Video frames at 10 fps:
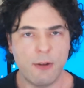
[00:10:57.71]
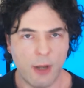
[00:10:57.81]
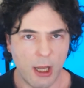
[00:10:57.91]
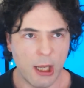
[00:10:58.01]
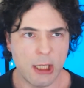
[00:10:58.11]
I've
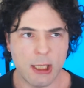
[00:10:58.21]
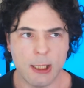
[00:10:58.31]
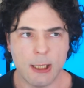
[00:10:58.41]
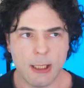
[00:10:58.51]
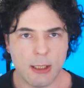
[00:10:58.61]
heard
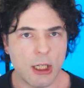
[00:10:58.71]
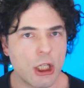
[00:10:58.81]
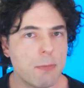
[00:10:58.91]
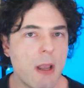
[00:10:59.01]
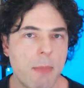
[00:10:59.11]
there
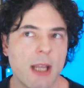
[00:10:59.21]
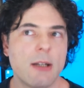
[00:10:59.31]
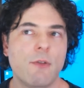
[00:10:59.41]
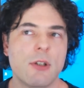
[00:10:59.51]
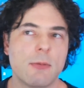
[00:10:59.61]
could be a bigger
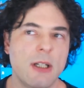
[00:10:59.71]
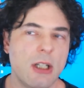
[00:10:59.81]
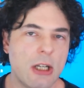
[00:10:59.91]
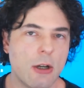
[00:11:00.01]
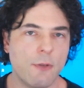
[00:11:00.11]
difference between
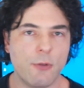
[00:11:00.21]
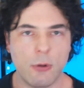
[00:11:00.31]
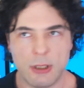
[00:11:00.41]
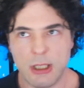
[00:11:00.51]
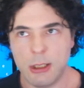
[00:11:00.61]

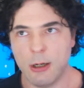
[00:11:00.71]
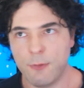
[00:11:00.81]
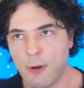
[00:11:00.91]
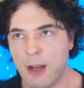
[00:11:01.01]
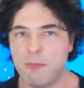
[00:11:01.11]
DDR4 and
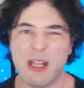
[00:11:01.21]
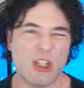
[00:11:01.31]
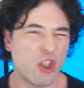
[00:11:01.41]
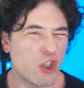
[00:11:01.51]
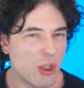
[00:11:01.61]
DDR5, but
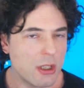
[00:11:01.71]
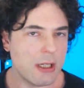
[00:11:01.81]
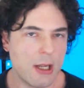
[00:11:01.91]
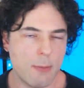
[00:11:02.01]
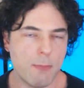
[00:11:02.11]
that
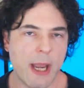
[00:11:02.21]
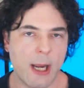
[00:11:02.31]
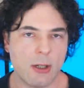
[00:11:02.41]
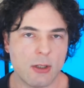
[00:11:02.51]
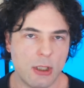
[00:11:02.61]
shouldn't
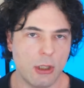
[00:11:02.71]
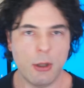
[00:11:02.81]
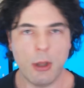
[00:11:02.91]
impact, you know, the